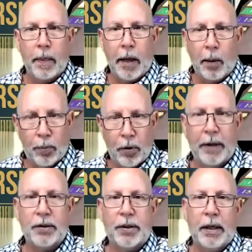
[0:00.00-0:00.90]

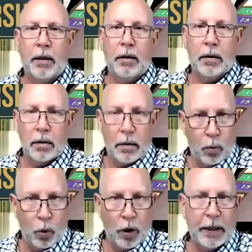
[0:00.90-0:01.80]
embracing,
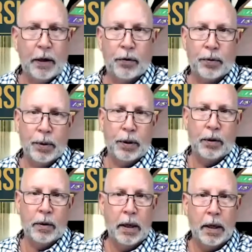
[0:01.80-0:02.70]
working
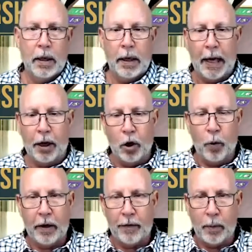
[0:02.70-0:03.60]
through, and
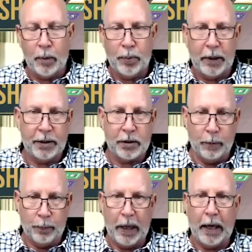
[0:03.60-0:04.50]
going from a place of
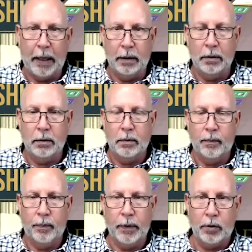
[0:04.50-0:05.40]
pain
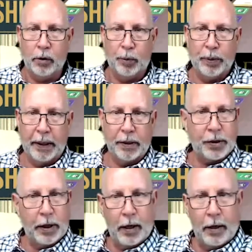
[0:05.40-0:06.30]
to a place
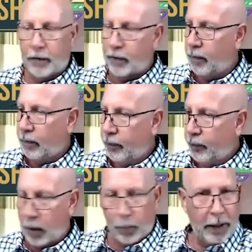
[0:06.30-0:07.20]
of
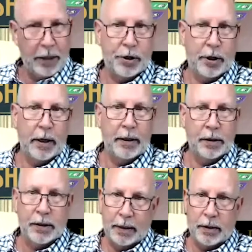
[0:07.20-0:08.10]
pleasure, in the
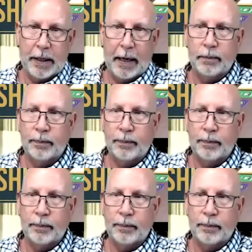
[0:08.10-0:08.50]
sense that